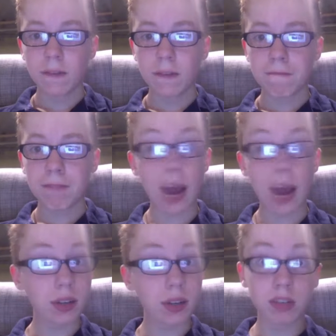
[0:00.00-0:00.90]
I would
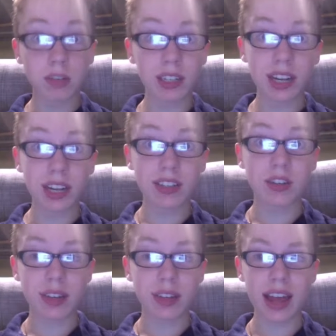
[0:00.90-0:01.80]
really like to do
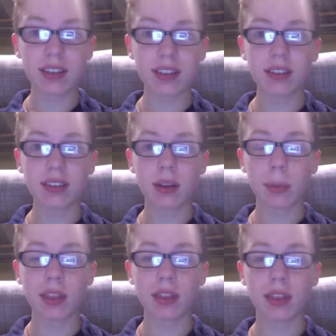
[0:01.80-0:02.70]
that, but the
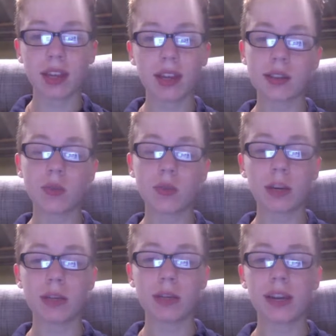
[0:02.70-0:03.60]
thing is, we're going to be
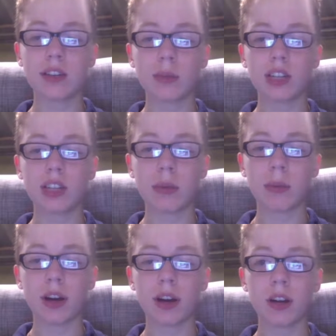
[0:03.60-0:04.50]
spending so much time in the park, and
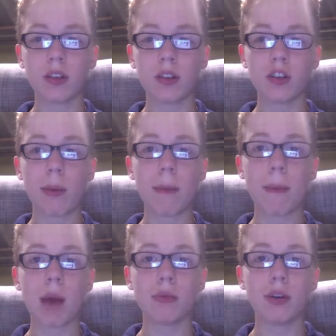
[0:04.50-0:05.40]
also my mom
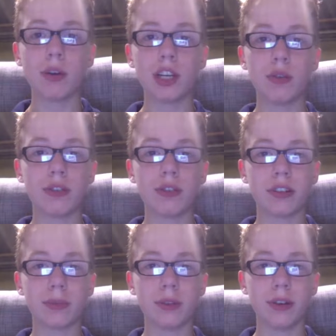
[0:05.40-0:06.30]
want to use her
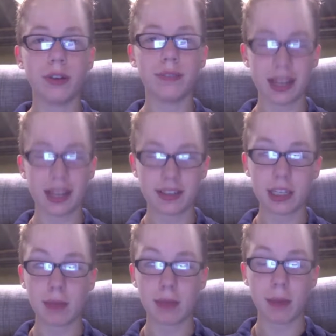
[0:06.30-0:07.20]
computer. Yes, this is my
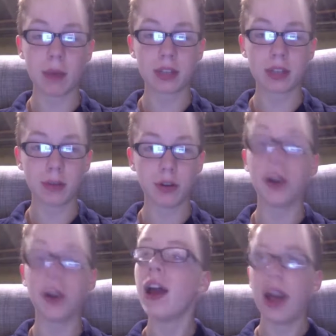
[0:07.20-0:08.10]
mom's computer.
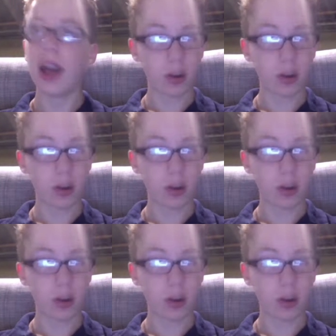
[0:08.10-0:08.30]
I don't have